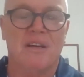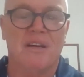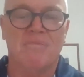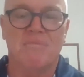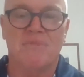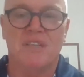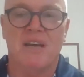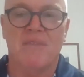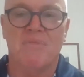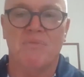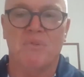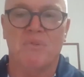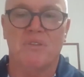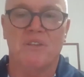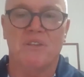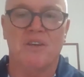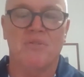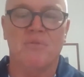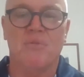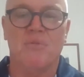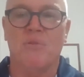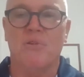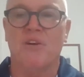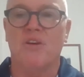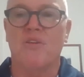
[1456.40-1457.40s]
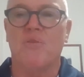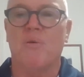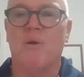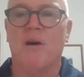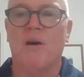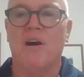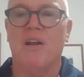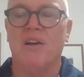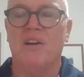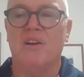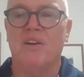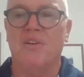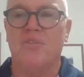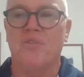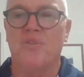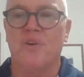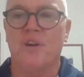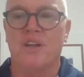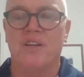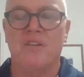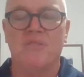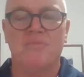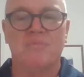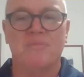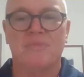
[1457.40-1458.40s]
have what they call the quiet little
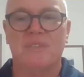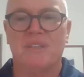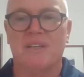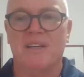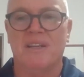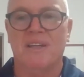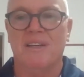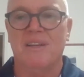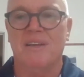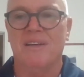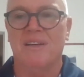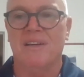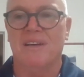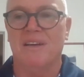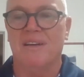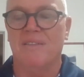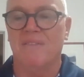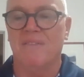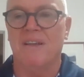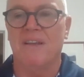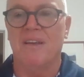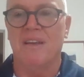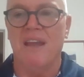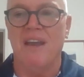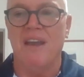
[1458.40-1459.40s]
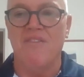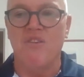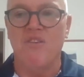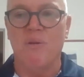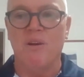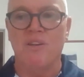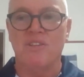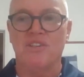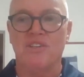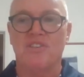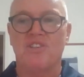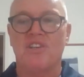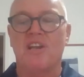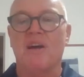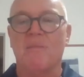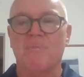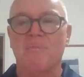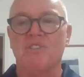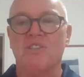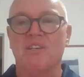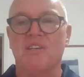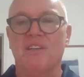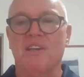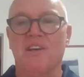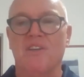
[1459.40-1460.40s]
drink, and then everyone just
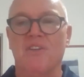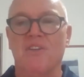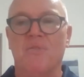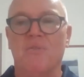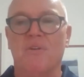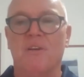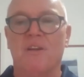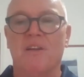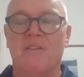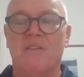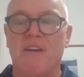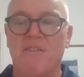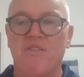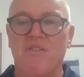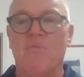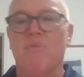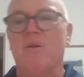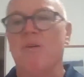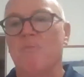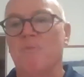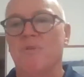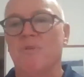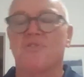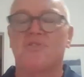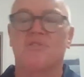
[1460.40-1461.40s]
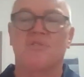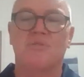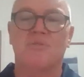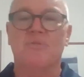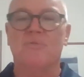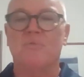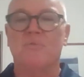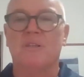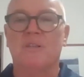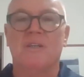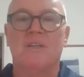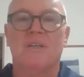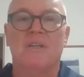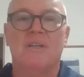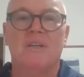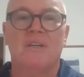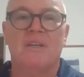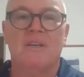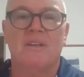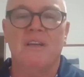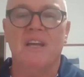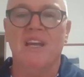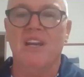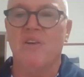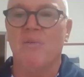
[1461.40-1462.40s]
comes together, and everyone wants to
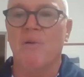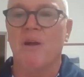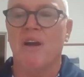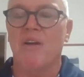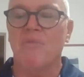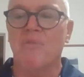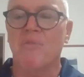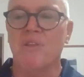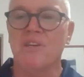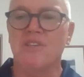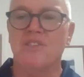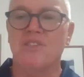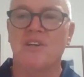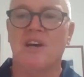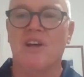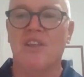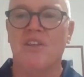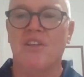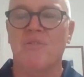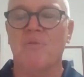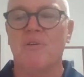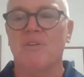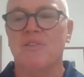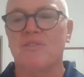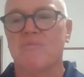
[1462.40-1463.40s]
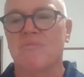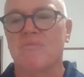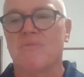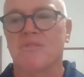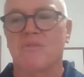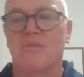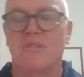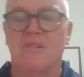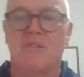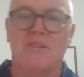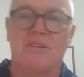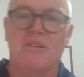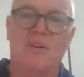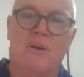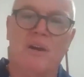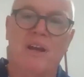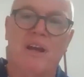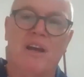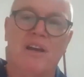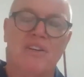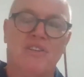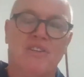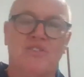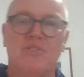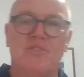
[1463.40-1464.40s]
interact with each other, and
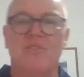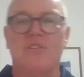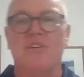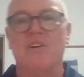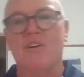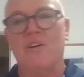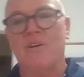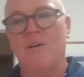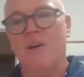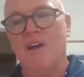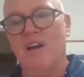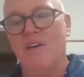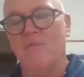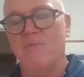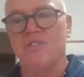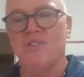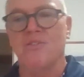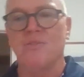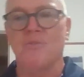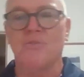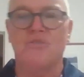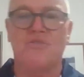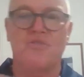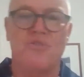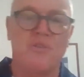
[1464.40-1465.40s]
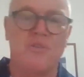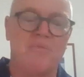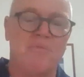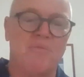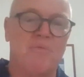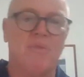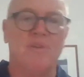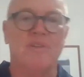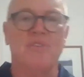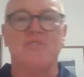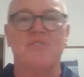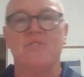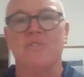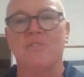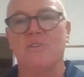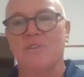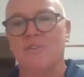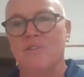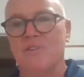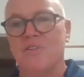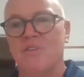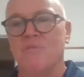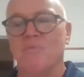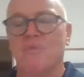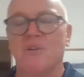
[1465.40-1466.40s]
how did you go? How was your trip? What did you
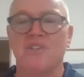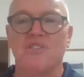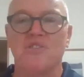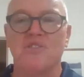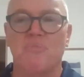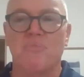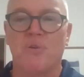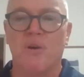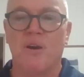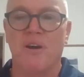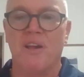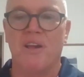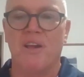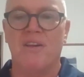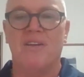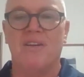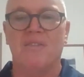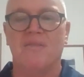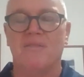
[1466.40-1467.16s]
learn? What did you break?